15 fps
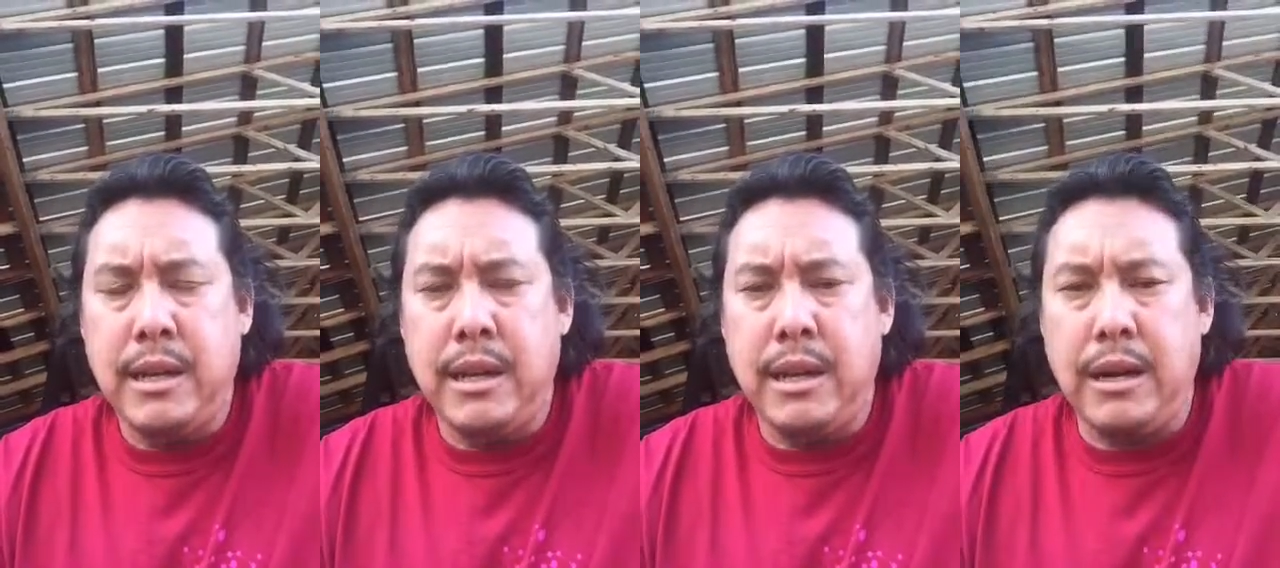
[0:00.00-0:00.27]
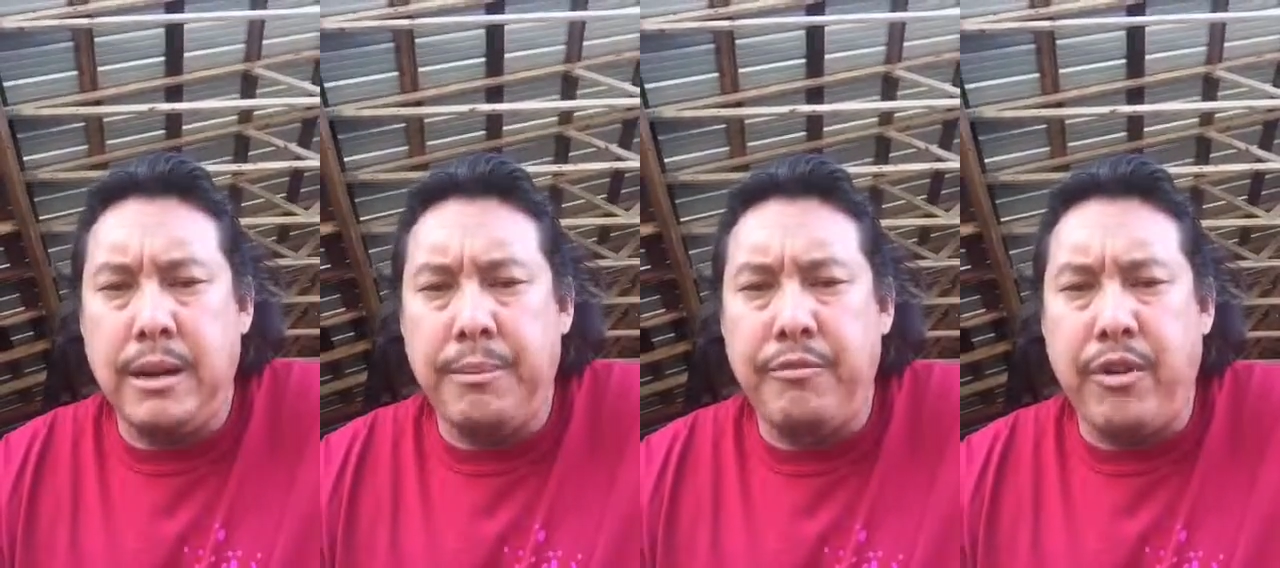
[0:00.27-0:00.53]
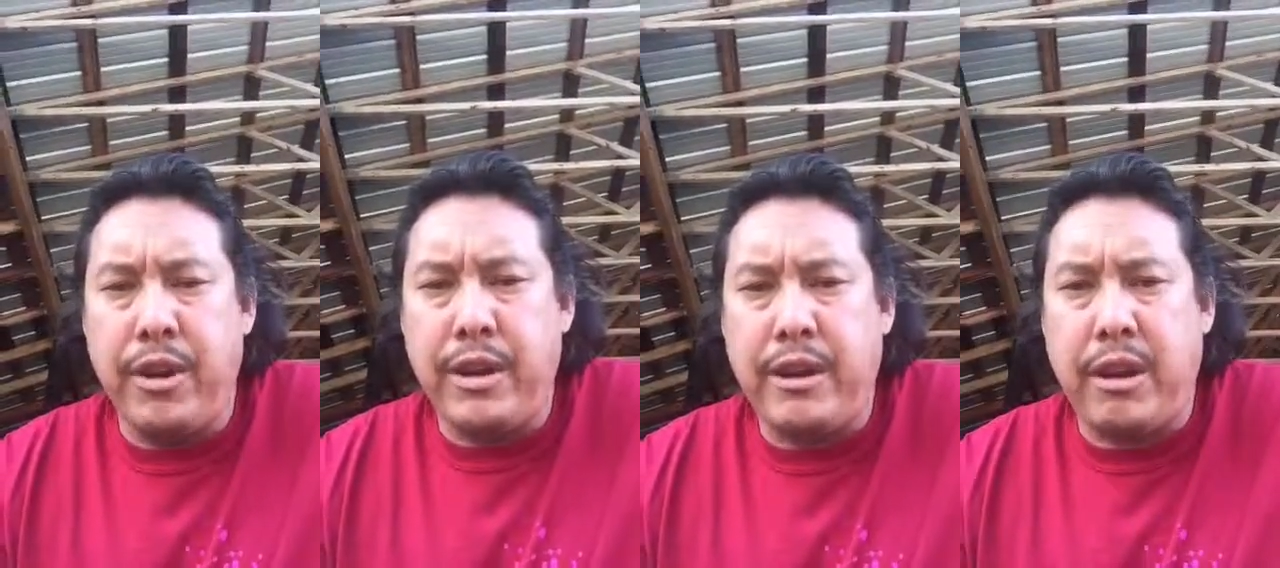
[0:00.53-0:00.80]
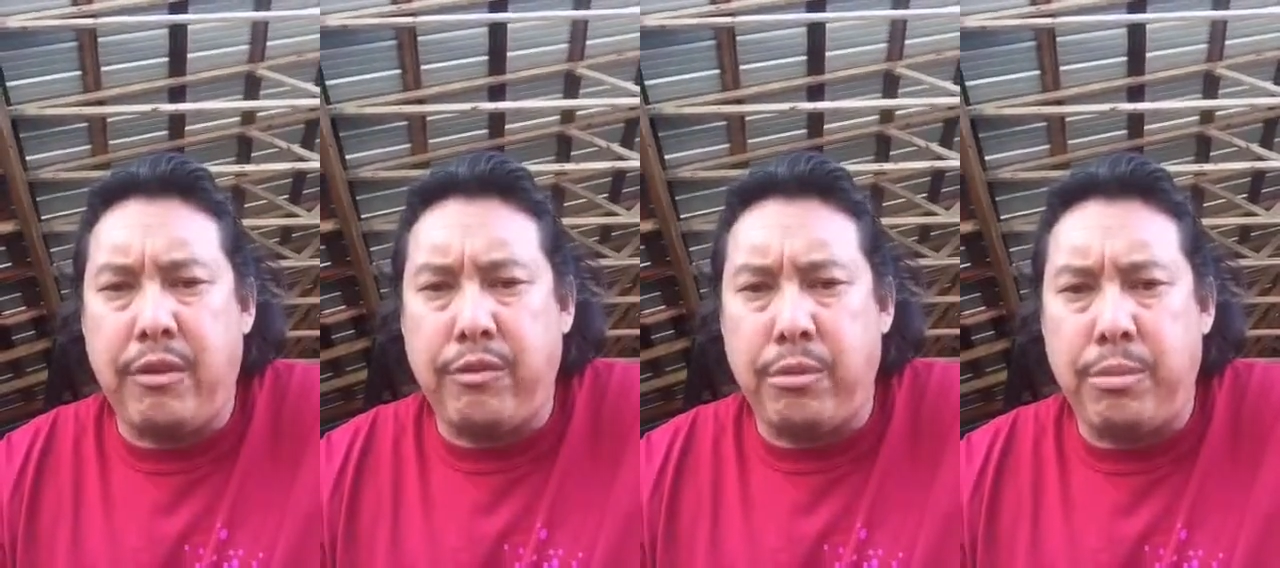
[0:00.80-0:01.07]
Uh, I'm very
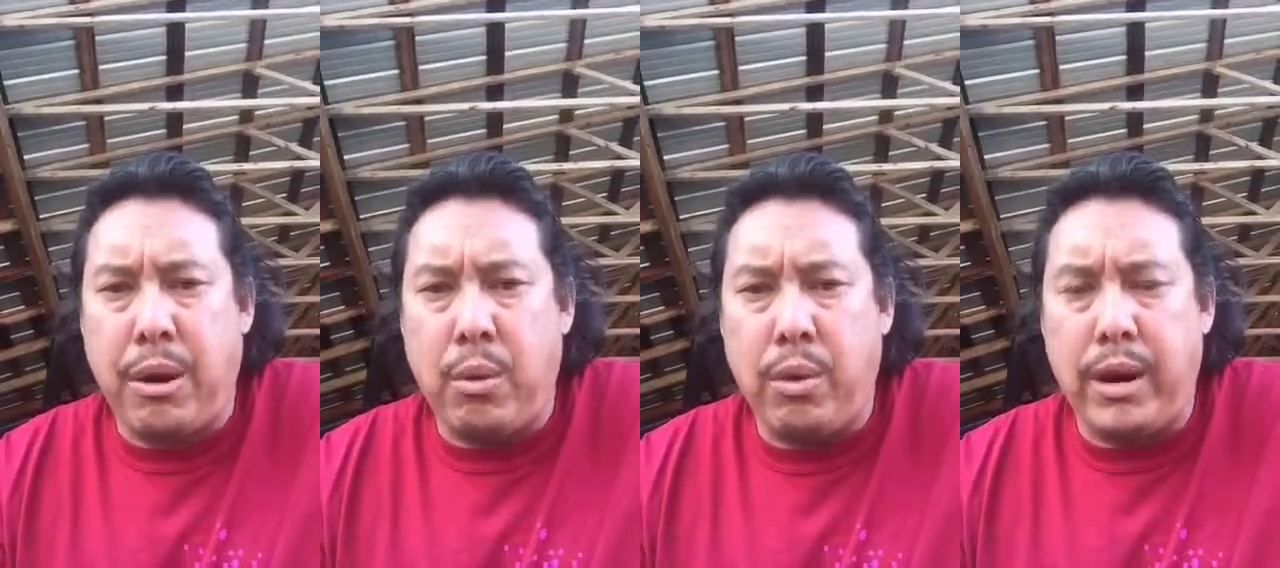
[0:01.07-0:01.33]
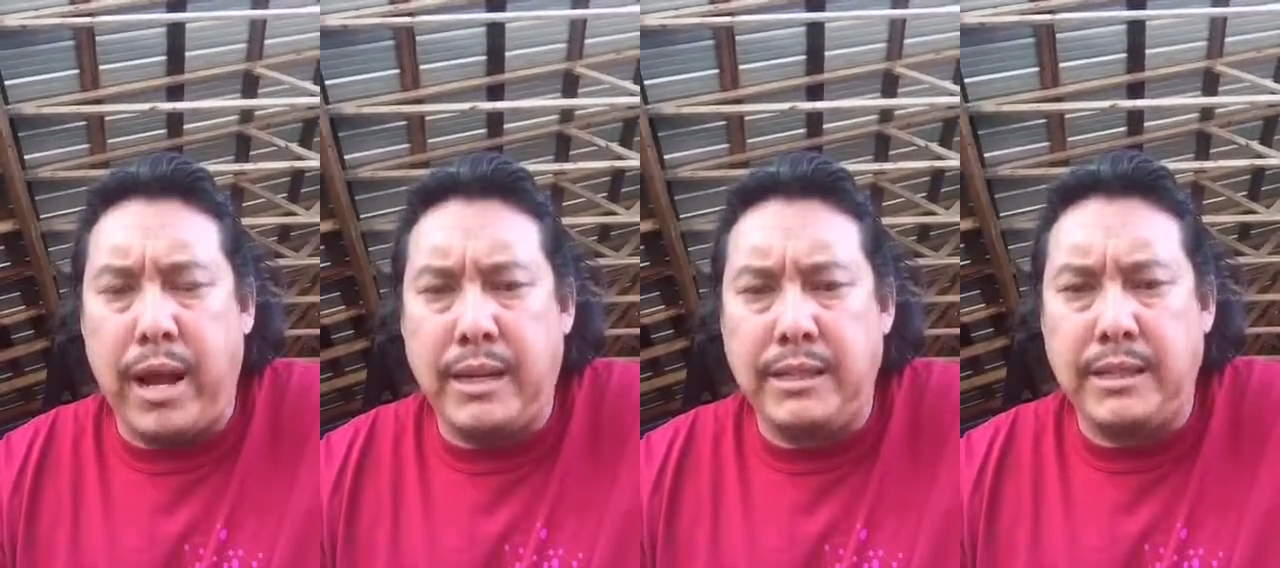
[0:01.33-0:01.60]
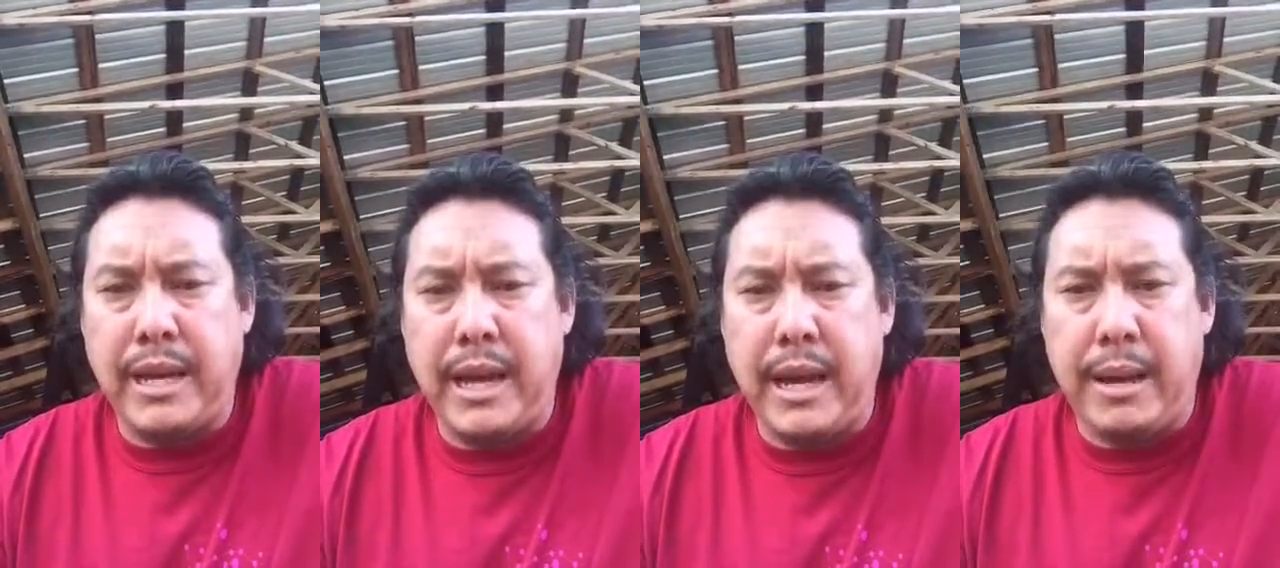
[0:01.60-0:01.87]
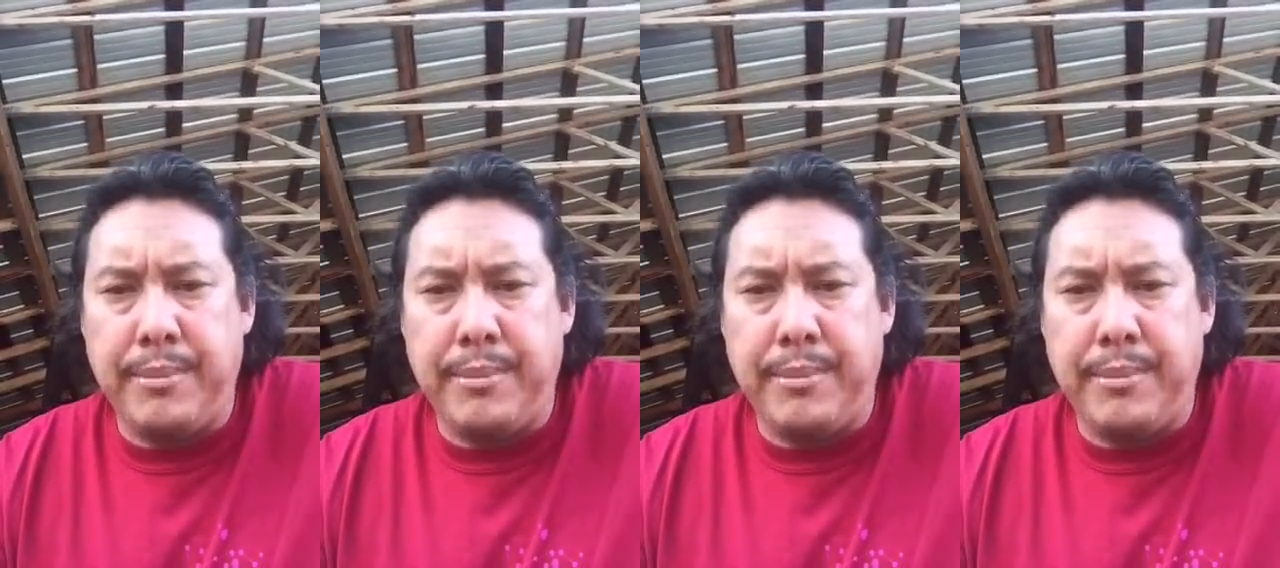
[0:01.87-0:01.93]
careful about what I say.